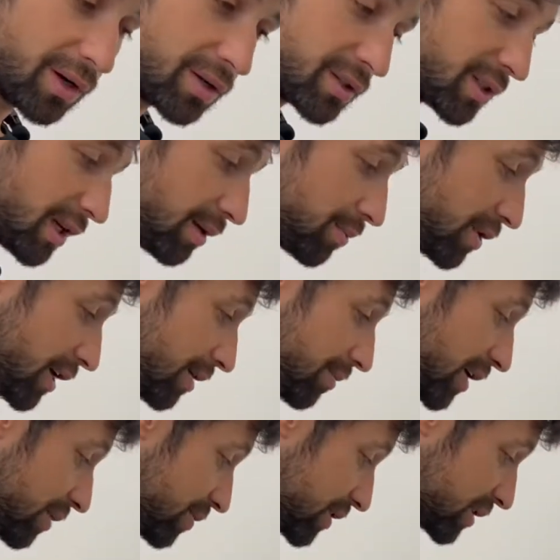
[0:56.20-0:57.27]
RCA preamp
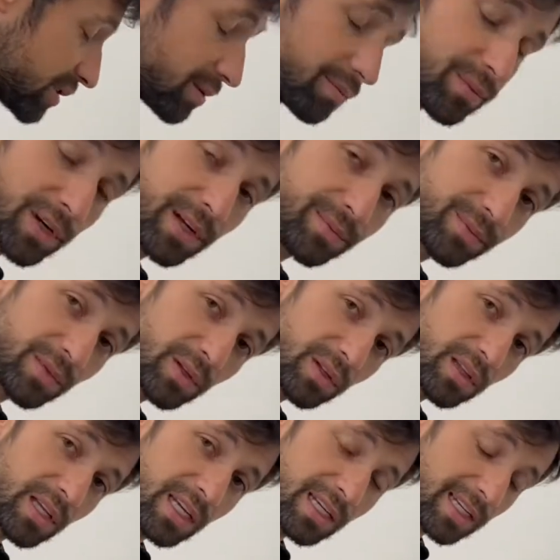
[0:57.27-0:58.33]
outputs, but
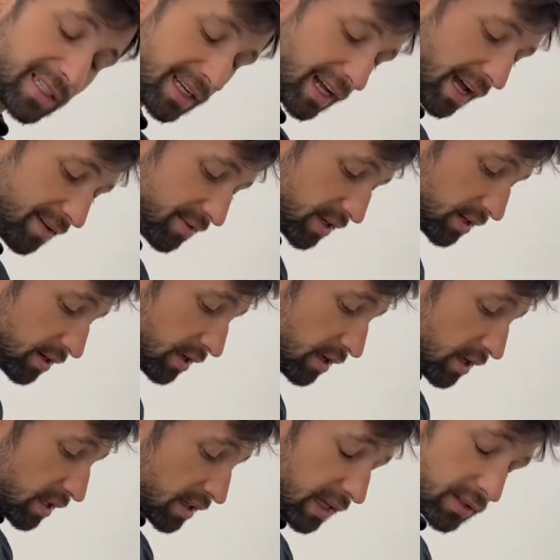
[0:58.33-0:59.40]
it doesn't have it.
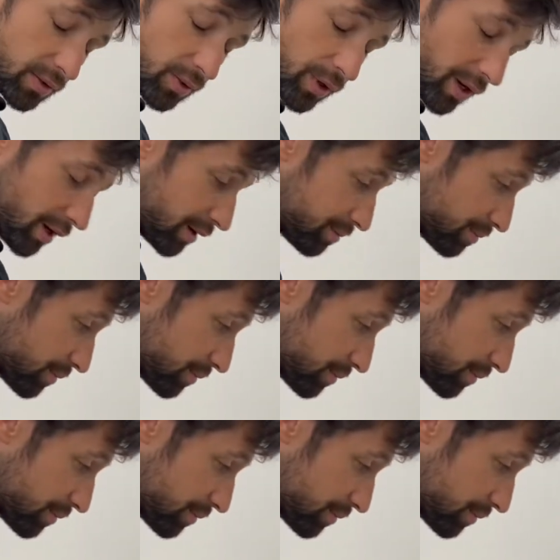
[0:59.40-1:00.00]
That's okay.